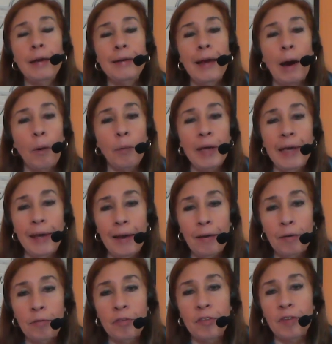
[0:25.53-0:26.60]
now, we
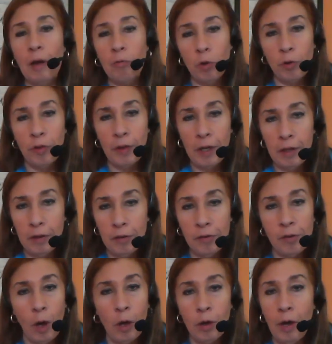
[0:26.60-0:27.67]
have several
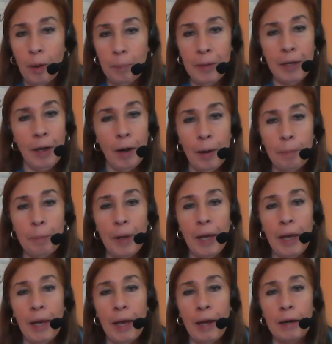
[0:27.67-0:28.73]
things all coming up,
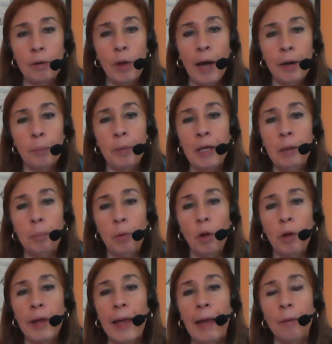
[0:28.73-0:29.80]
and a lot of
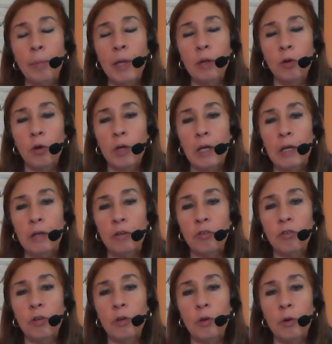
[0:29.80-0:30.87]
people have been looking
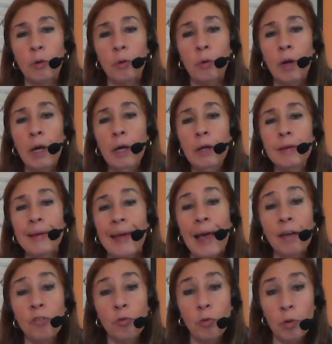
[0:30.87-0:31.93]
to the
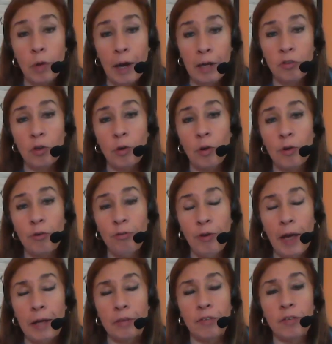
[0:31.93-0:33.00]
astrological
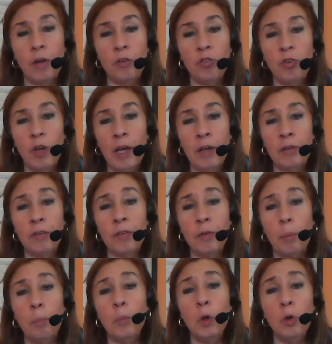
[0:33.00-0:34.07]
events, such as
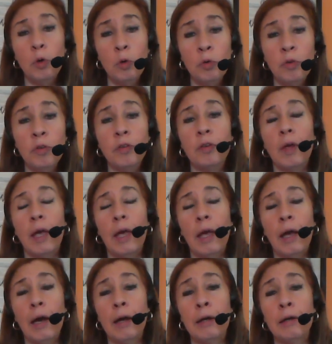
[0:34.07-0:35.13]
the moons
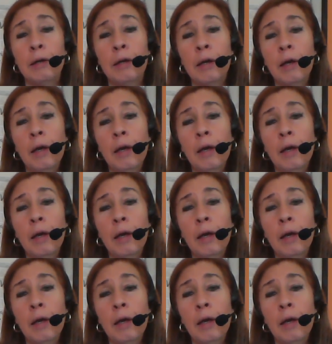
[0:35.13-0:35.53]
and